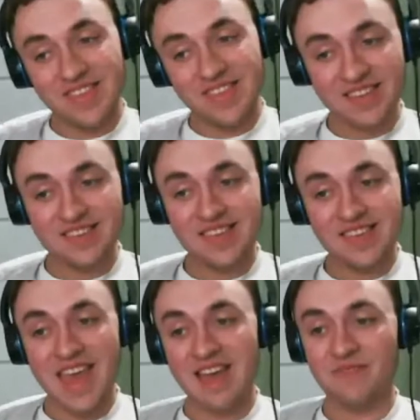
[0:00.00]

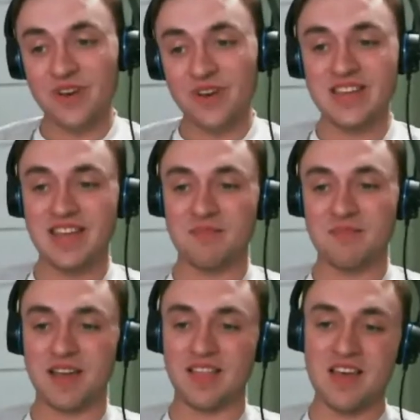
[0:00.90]
things every day
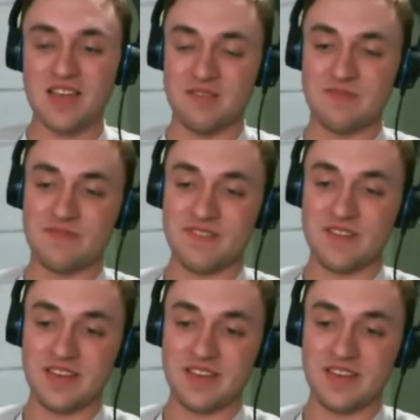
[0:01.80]
of my life